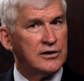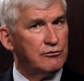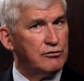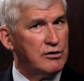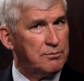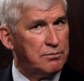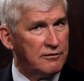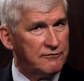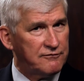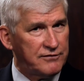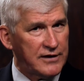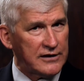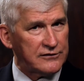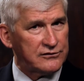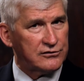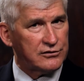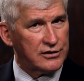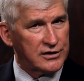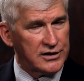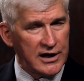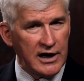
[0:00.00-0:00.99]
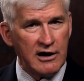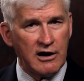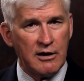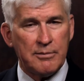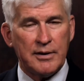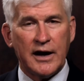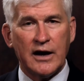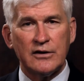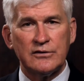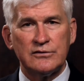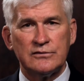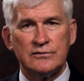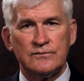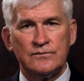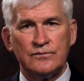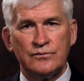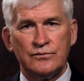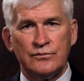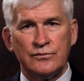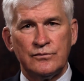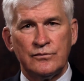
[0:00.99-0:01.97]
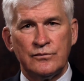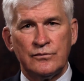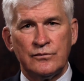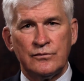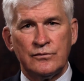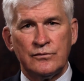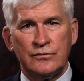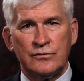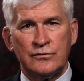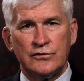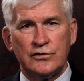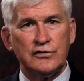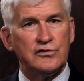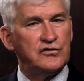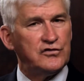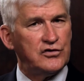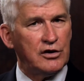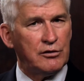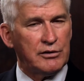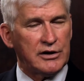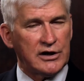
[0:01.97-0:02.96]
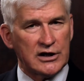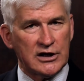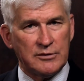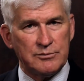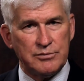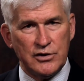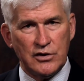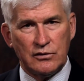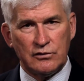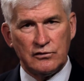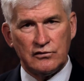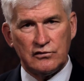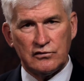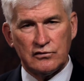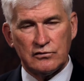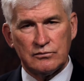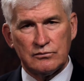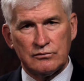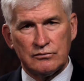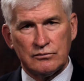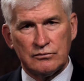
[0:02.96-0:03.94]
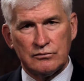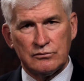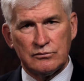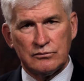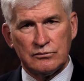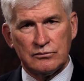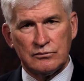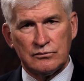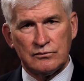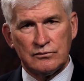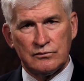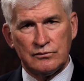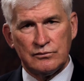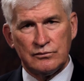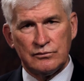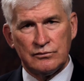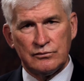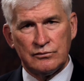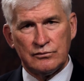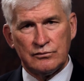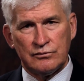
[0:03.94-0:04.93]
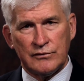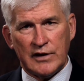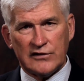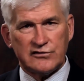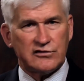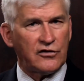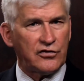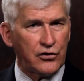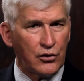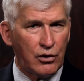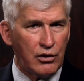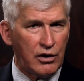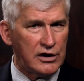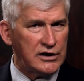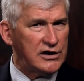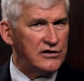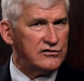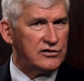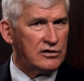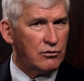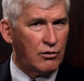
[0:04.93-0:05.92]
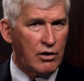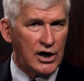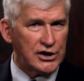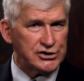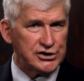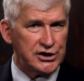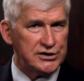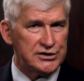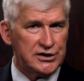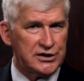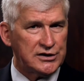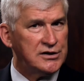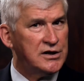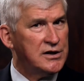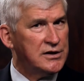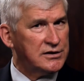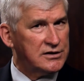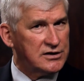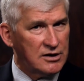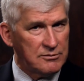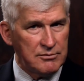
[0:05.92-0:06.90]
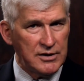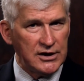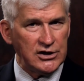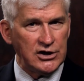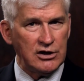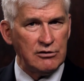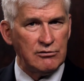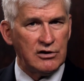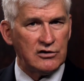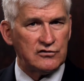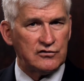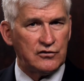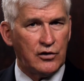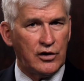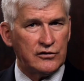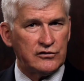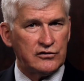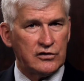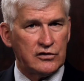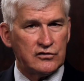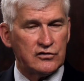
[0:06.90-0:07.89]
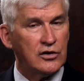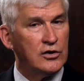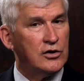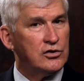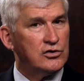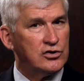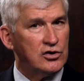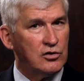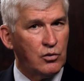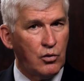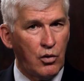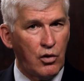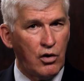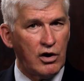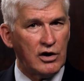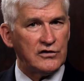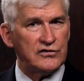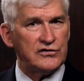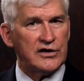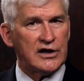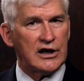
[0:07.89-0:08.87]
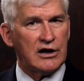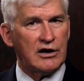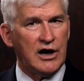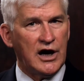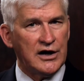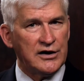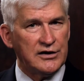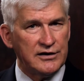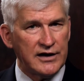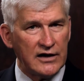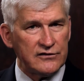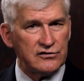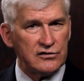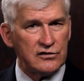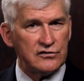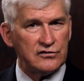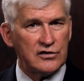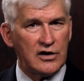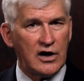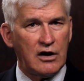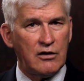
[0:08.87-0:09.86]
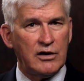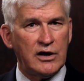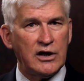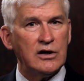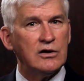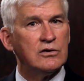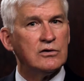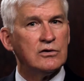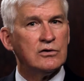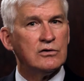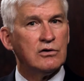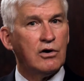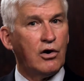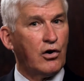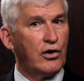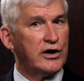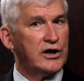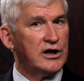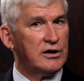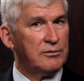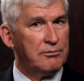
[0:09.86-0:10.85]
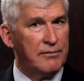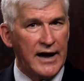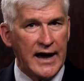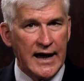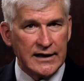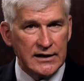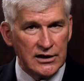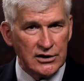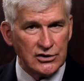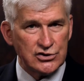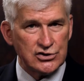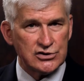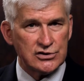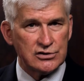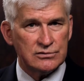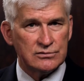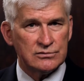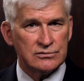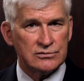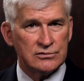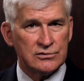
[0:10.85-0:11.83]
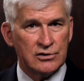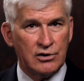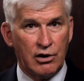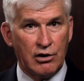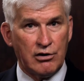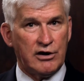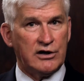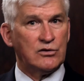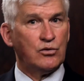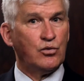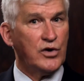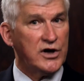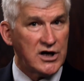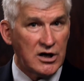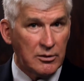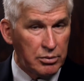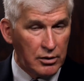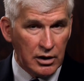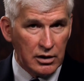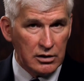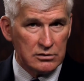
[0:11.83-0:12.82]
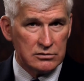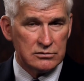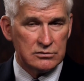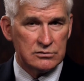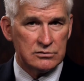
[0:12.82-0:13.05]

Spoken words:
that we profess to care about to serial abuse. As authorities in Washington commit U.S. forces to wars that are unnecessary or ill-managed or unwinnable,